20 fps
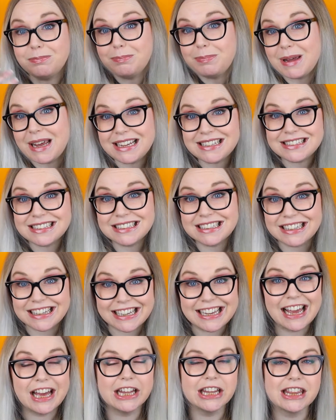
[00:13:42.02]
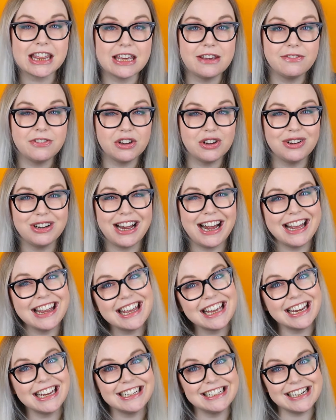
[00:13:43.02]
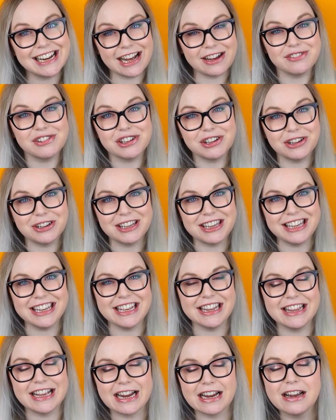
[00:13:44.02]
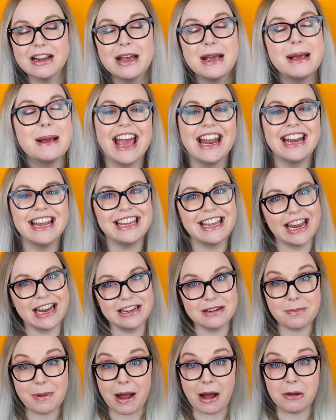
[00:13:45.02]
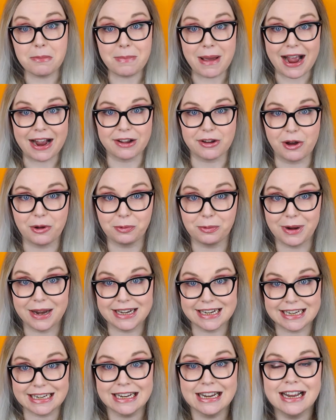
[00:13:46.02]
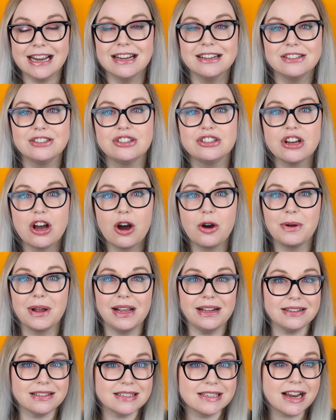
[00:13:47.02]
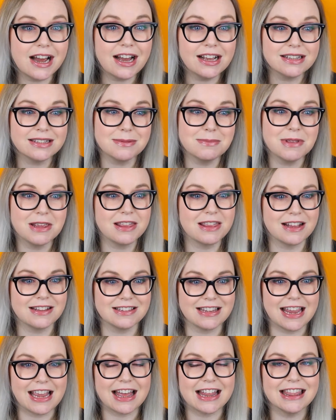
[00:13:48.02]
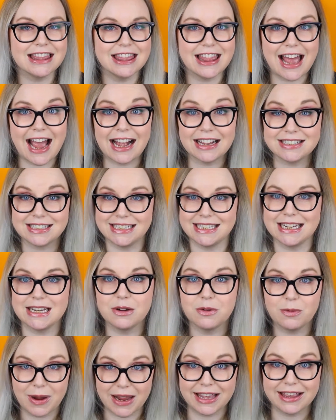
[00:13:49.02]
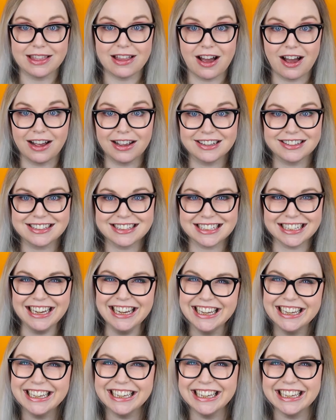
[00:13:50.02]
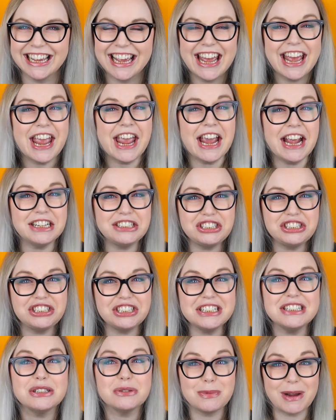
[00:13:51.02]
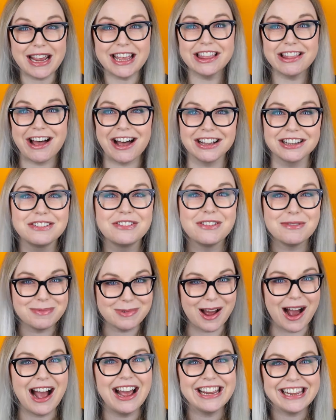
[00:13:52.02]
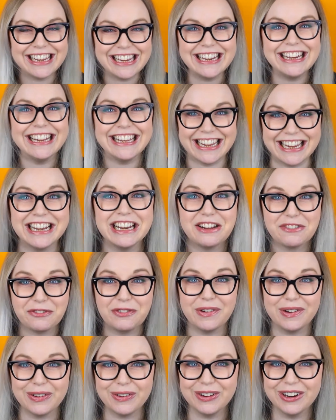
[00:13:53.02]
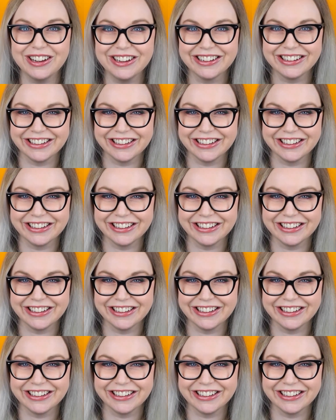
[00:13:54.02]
basically healthy food, I think I did have a cookie in there, and I gained 1 pound back already. So it's not something that's like lasting weight loss. It's just weight loss from not eating any food.